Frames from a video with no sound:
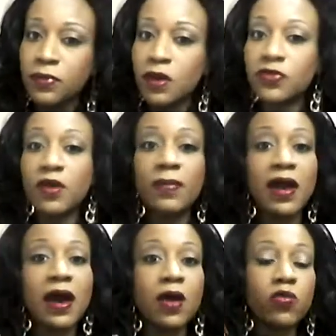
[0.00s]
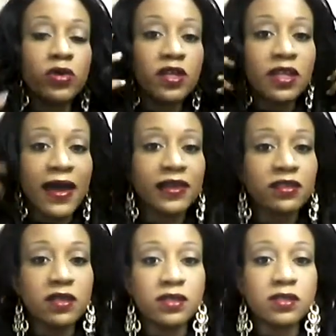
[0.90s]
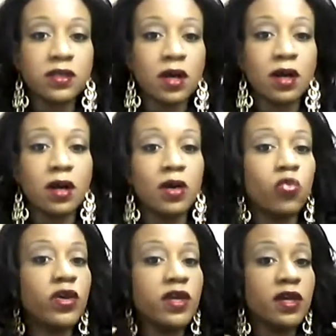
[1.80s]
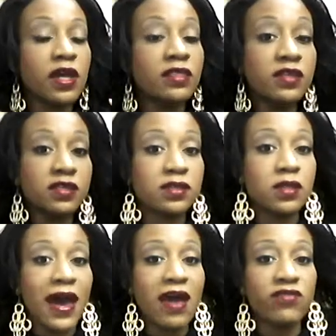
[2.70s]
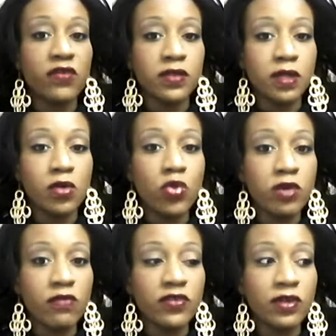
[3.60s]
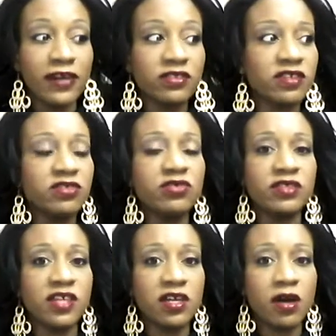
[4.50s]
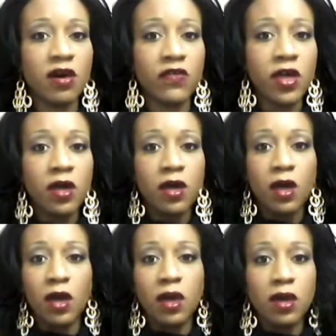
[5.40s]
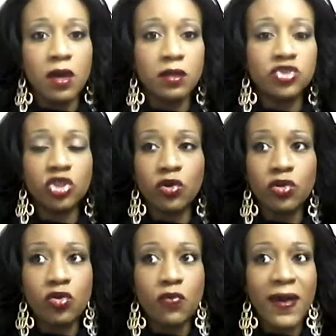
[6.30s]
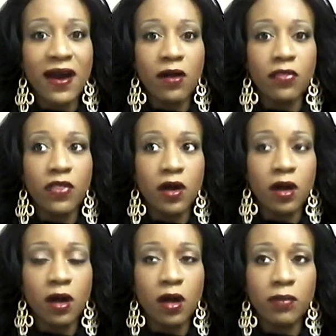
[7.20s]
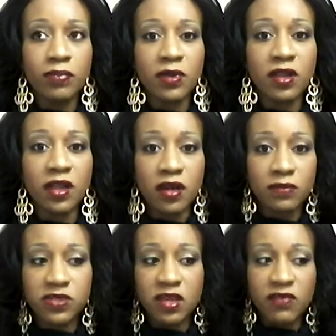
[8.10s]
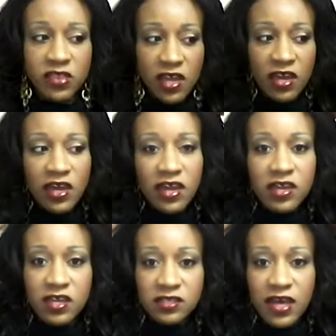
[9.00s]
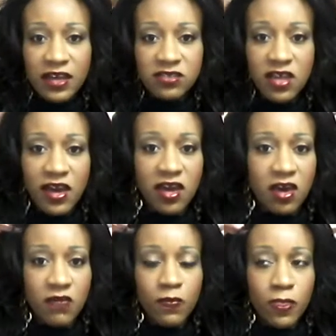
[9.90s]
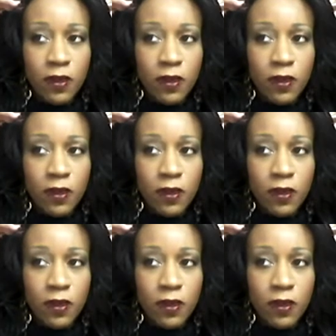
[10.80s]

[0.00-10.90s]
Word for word: Everything, but I really like this uh, wig, and this is I have never done a wig review like this. I usually take it off and show you about the uh, clamps and everything. It is actually, I have